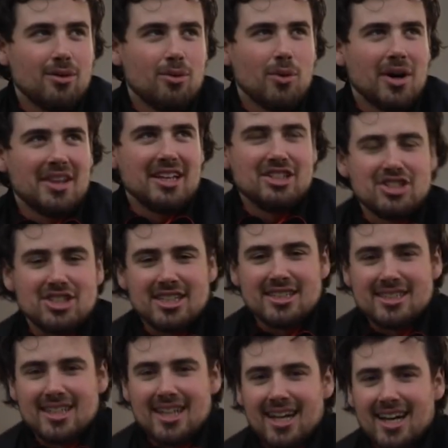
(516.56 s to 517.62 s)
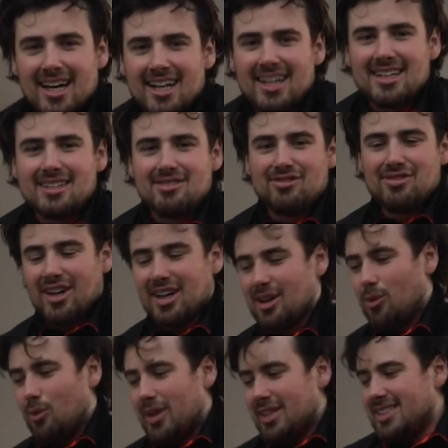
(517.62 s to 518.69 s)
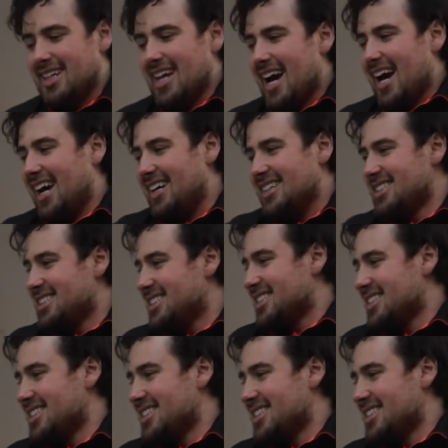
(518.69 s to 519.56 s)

Weather's shit today, fucking windy as.